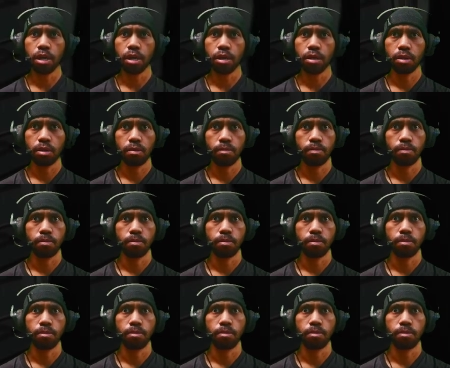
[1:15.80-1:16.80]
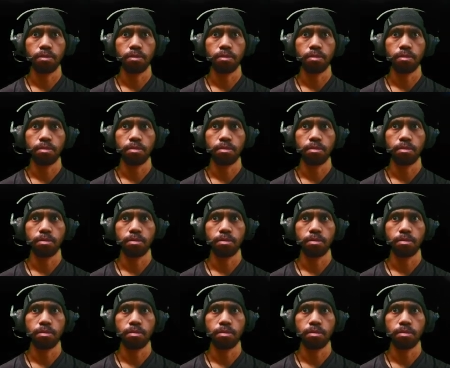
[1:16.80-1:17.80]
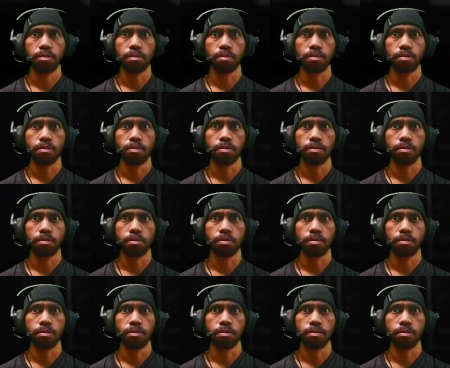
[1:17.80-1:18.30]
(no one is talking)